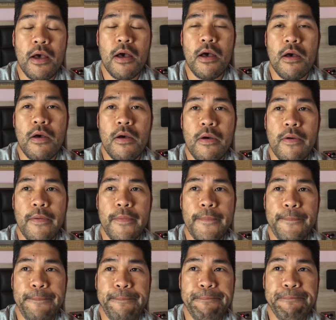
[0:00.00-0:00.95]

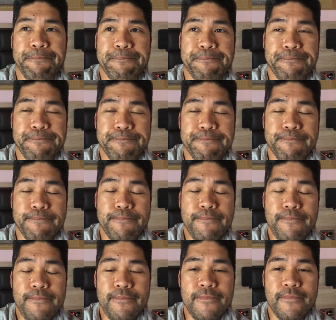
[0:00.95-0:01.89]

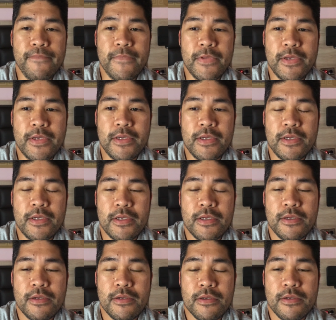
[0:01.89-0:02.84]

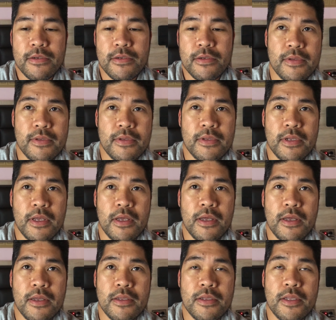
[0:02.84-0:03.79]

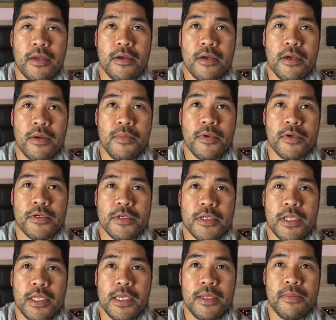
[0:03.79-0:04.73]
They're
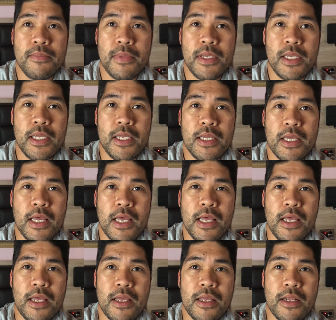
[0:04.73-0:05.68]
commercialing me
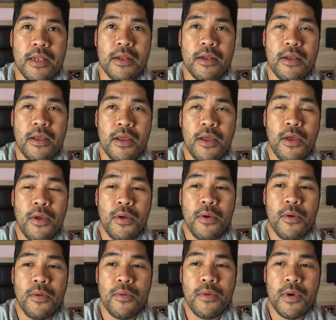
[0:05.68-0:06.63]
and
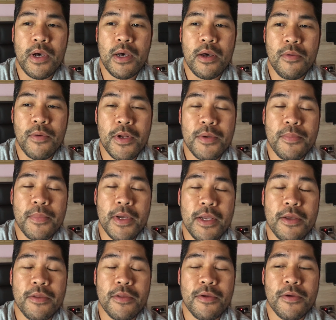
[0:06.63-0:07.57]
one of
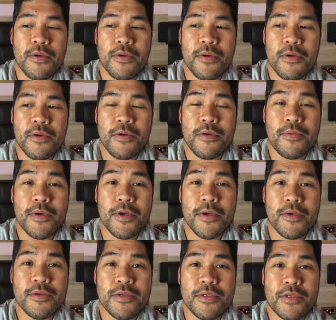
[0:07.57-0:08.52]
my other
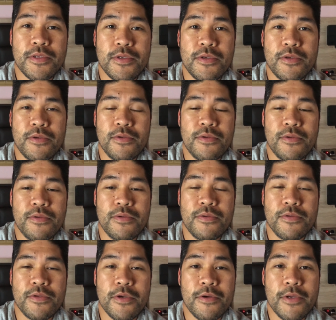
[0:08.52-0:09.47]
coworkers
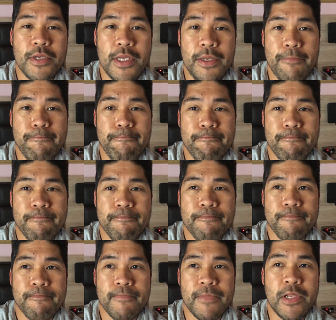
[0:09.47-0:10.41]
to Turkey.
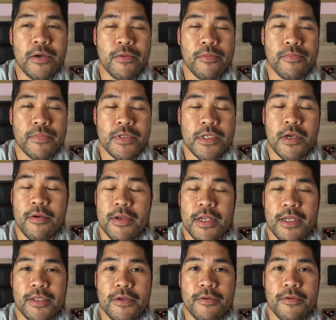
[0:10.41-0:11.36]
No, sorry,
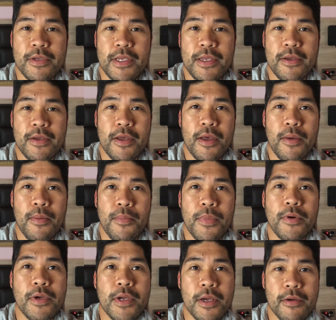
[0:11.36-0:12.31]
not Turkey,
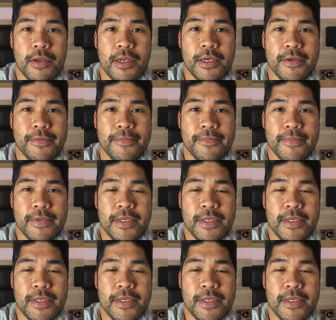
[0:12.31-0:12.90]
Bulgaria.